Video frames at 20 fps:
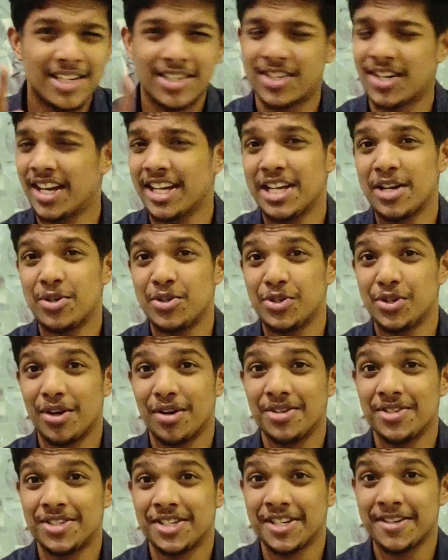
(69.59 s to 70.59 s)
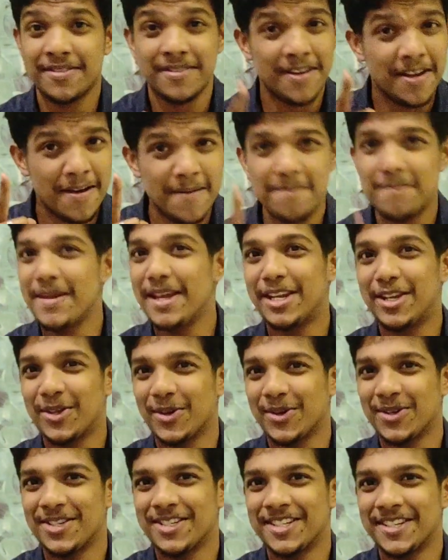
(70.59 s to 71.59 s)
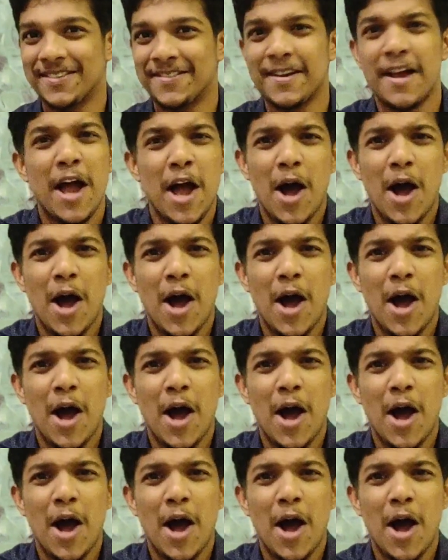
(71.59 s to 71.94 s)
try out your own stuff, make your own stuff.